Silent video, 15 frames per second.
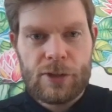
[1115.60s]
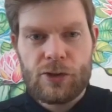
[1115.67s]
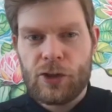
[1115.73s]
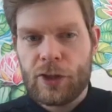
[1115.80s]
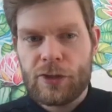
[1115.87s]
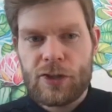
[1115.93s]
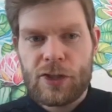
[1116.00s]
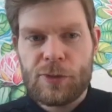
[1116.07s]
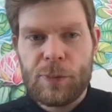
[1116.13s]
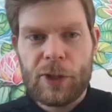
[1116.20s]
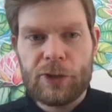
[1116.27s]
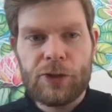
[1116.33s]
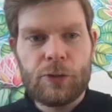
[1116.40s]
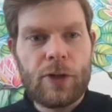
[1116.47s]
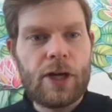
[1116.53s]
As long as I
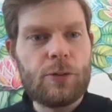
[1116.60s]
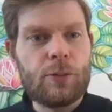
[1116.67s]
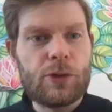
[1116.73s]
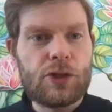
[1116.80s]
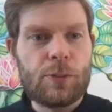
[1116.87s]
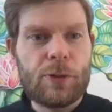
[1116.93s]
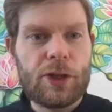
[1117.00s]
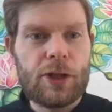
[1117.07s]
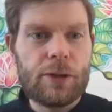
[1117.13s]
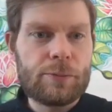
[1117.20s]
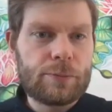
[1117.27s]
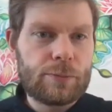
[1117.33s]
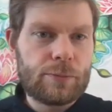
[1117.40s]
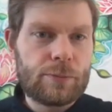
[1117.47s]
spelt it right, we should be good.